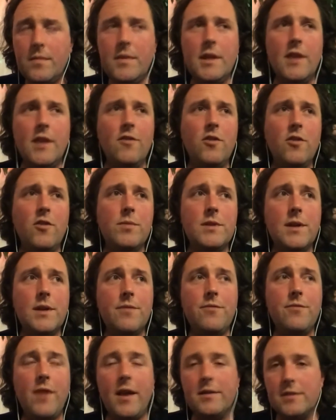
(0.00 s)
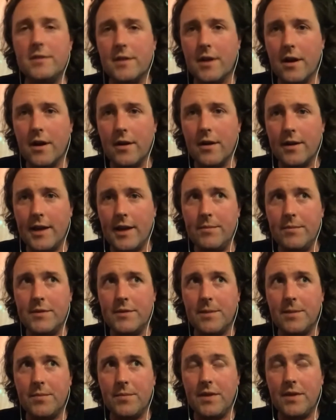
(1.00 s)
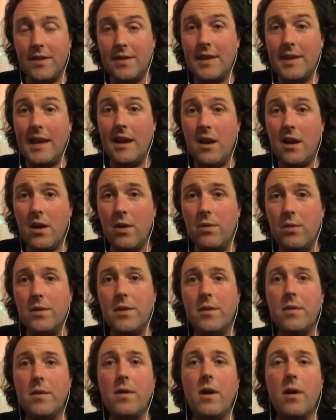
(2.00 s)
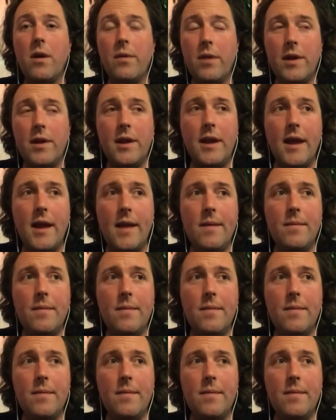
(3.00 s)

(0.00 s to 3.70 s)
If you present fans of the card game with something that they know, then they're already,